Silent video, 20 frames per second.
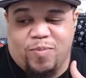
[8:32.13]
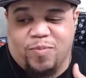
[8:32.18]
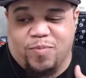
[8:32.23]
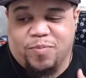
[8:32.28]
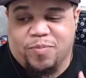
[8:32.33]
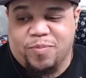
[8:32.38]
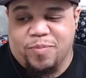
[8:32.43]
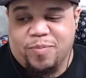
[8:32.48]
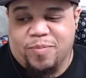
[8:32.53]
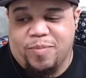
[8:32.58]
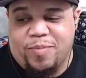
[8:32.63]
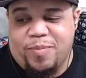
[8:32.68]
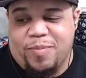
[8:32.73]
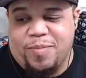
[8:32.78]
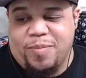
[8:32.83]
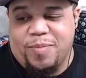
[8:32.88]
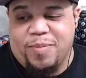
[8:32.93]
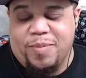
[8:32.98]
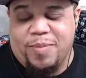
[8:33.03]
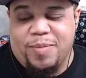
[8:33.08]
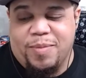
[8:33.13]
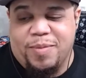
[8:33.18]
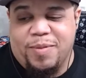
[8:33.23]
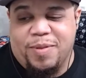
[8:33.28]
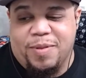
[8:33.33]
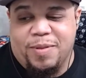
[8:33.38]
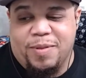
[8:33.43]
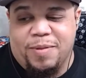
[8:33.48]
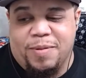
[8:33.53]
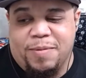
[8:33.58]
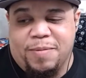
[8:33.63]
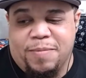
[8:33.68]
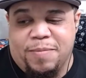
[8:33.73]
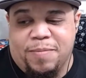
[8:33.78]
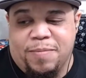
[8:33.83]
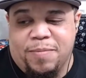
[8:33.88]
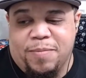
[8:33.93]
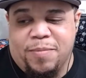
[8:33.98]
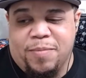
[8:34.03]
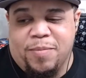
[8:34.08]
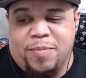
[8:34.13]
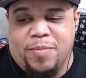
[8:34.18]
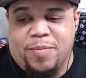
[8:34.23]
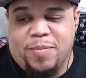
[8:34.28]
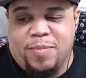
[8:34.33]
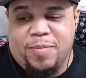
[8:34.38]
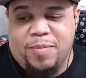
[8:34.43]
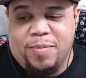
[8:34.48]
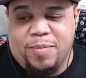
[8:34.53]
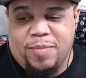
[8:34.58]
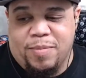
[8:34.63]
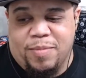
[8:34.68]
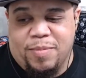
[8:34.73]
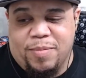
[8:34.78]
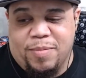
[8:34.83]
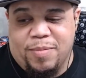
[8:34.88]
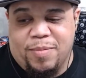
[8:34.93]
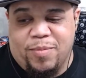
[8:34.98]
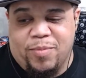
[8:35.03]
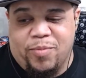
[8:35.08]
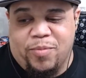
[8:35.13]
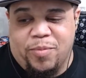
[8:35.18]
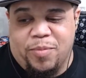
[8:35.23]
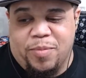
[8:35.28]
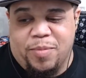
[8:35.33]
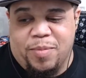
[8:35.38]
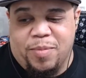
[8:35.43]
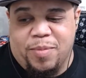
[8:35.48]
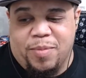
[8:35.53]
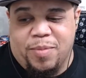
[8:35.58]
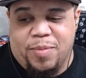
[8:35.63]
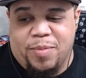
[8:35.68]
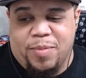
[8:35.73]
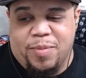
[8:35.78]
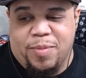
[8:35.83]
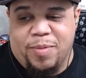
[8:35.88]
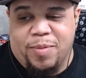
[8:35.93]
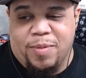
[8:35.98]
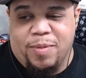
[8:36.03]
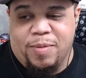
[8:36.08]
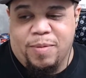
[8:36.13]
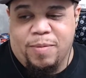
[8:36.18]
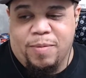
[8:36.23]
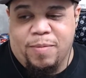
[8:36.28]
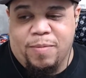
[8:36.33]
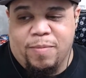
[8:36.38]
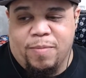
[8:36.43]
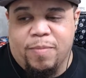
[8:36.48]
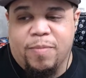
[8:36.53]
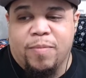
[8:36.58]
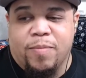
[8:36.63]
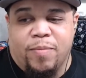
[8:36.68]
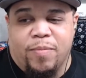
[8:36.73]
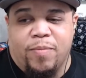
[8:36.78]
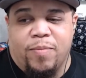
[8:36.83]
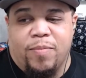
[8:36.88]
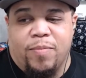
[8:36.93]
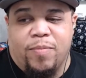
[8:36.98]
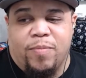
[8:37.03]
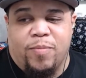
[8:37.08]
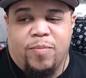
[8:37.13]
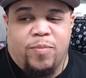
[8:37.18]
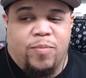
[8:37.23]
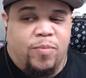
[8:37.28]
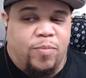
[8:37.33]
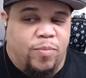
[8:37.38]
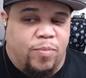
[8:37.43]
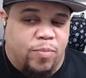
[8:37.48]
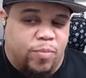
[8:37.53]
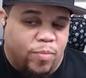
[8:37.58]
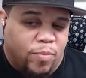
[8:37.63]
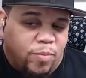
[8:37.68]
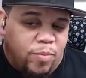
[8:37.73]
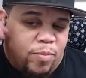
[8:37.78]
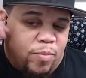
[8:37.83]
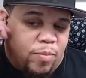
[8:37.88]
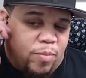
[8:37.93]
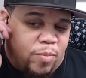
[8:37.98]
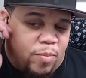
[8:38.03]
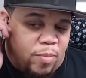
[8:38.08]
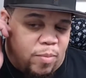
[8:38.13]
This person isn't speaking.